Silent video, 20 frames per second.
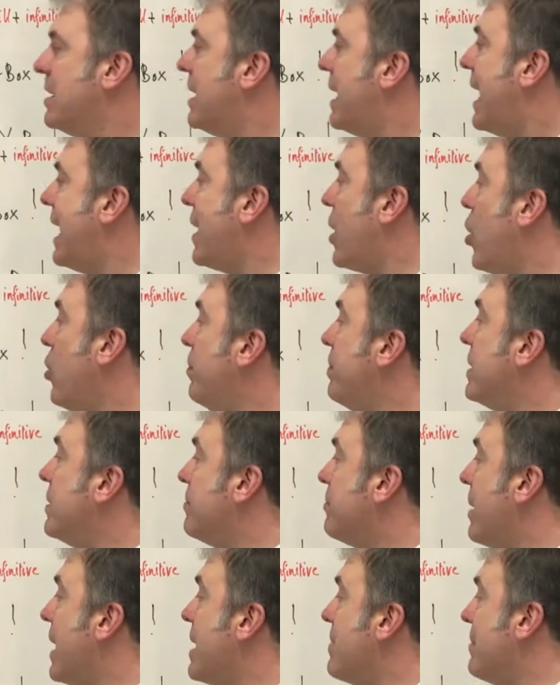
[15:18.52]
I hope he'll
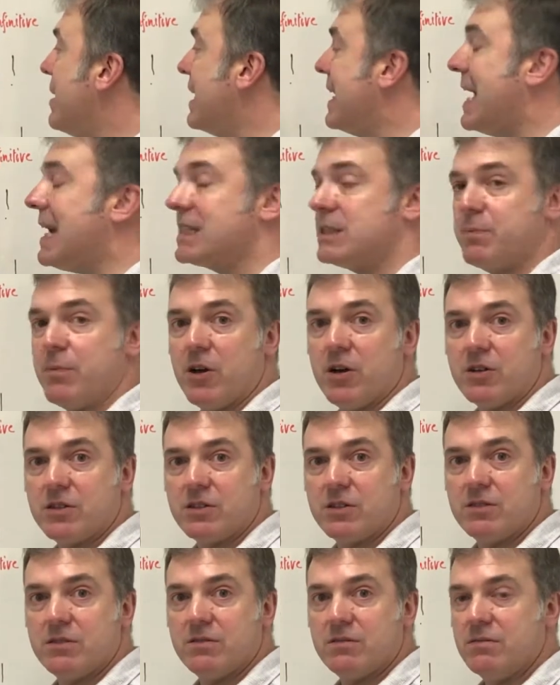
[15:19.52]
buy me an
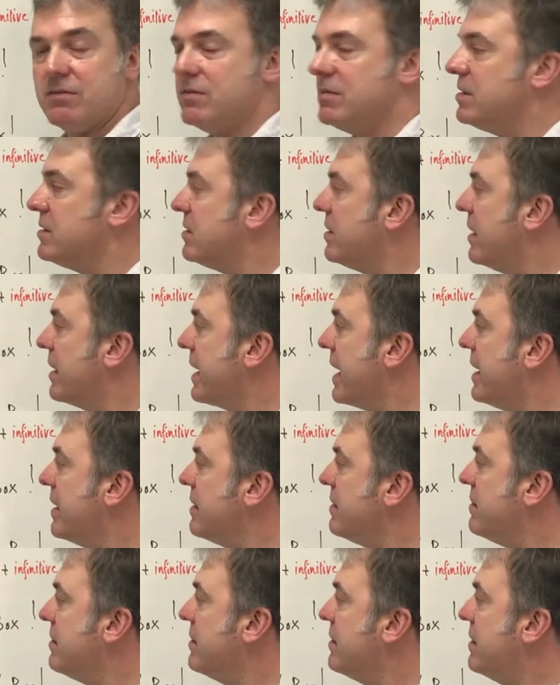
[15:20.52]
Xbox. Again,
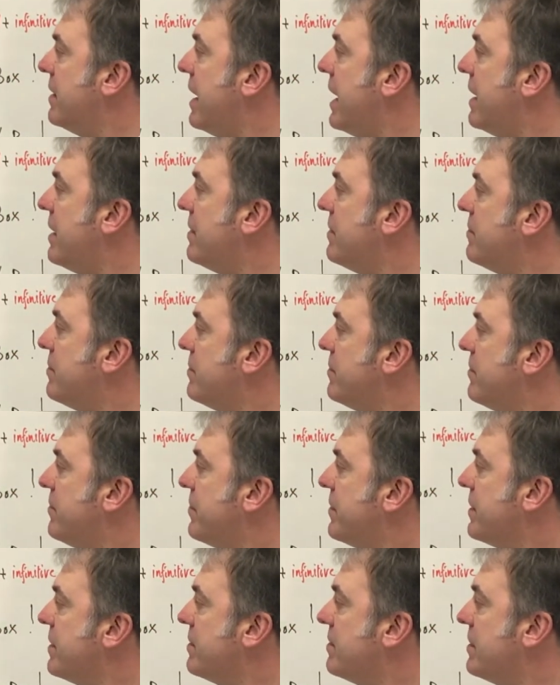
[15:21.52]

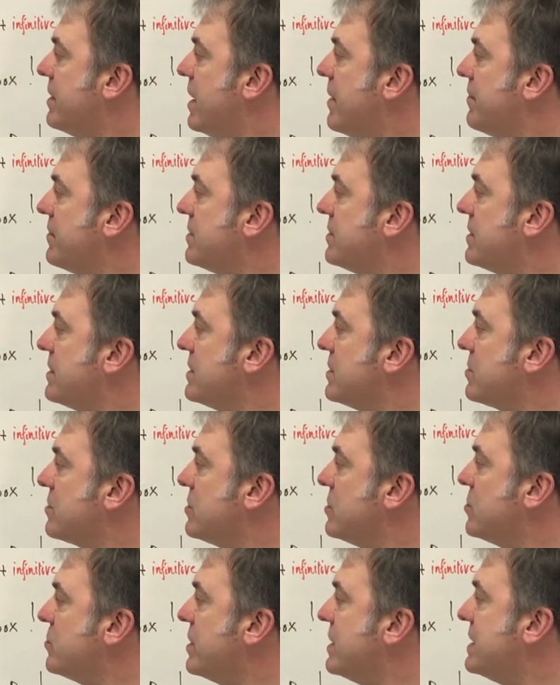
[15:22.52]
emphasis or
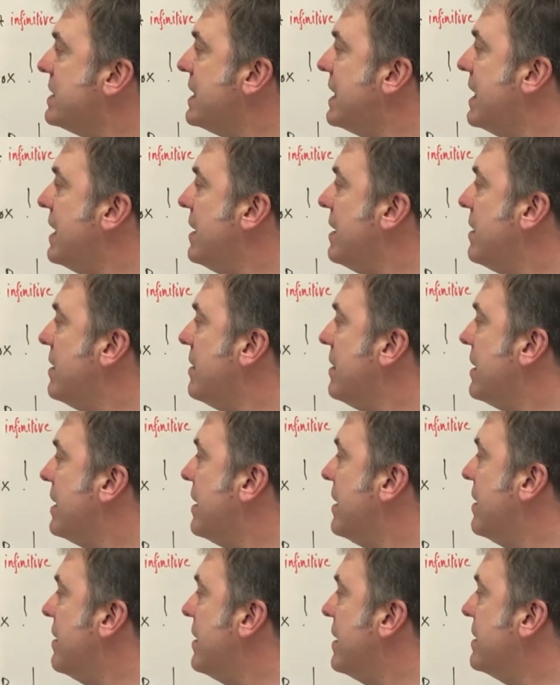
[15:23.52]
stress here,
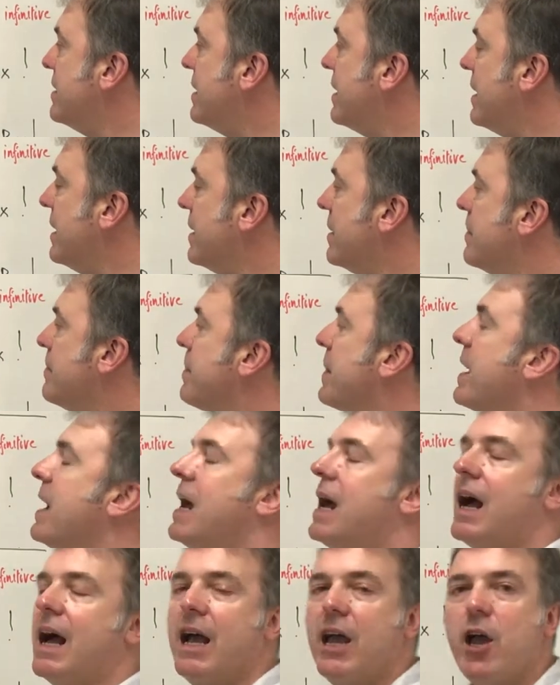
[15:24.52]
here, and here.
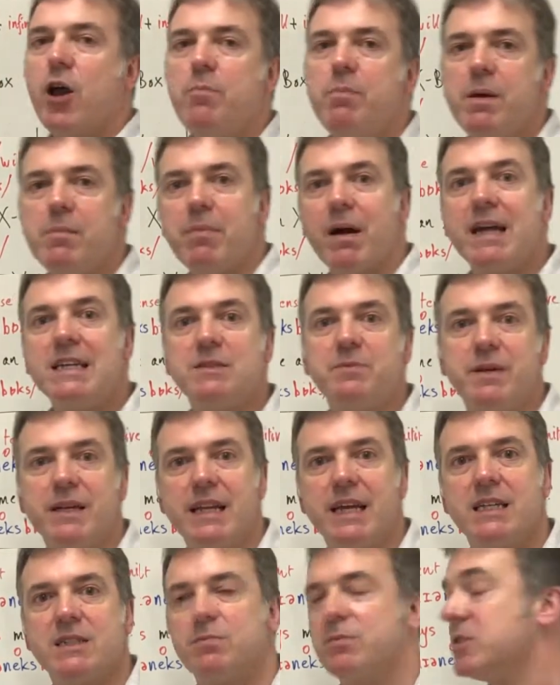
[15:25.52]
I hope he buys me an
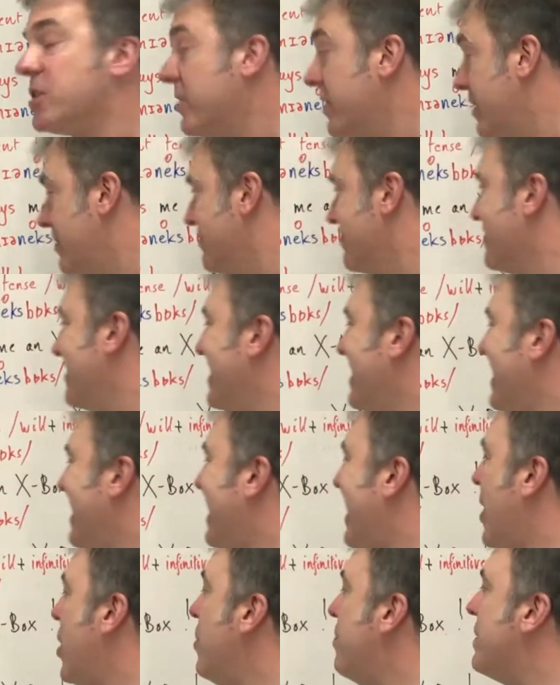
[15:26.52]
Xbox. Sorry.
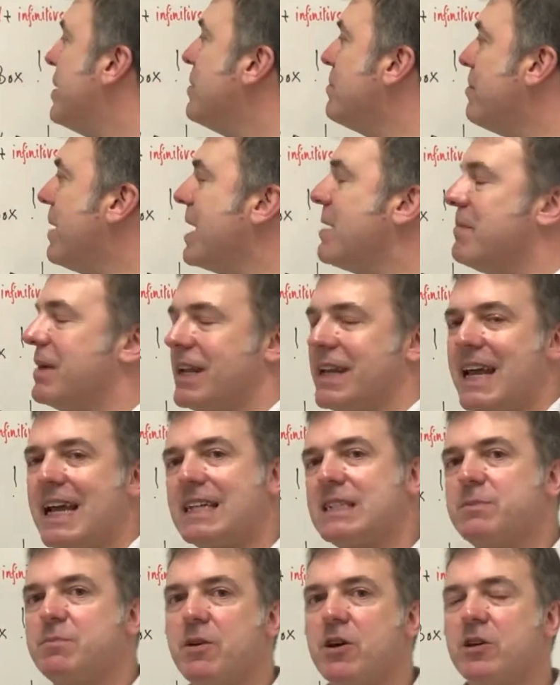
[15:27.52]
I hope he'll buy me an
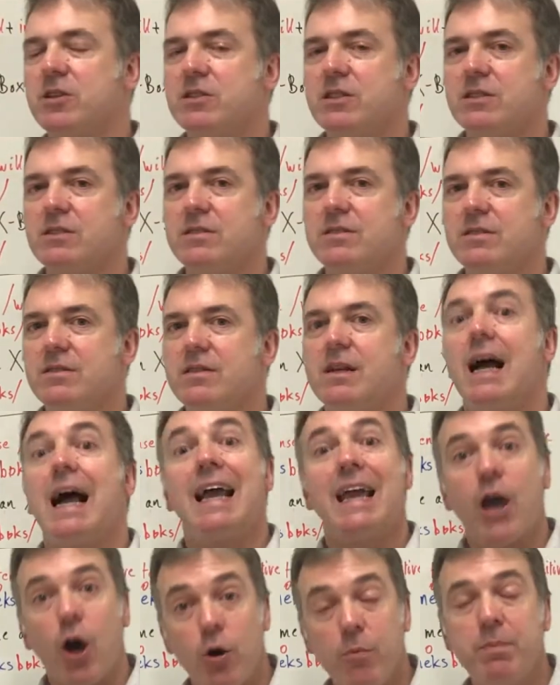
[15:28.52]
Xbox. I
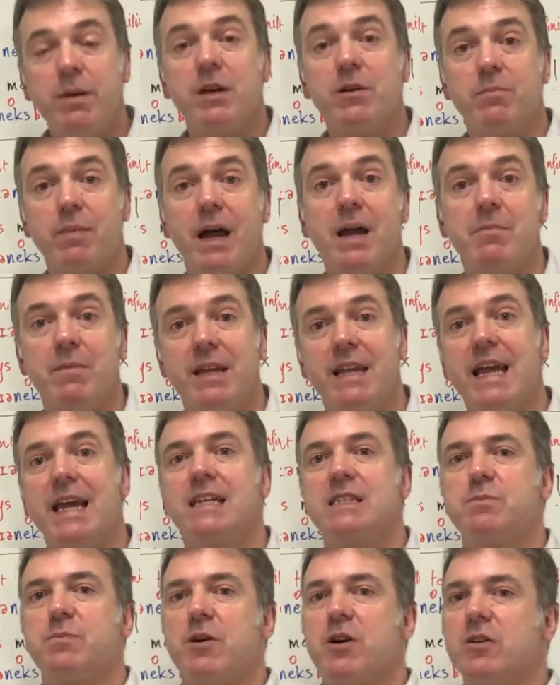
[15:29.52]
hope he'll buy me an
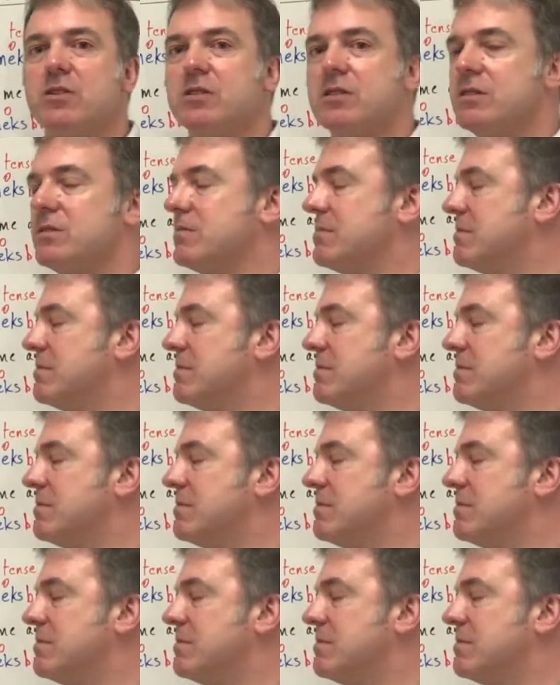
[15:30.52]
Xbox.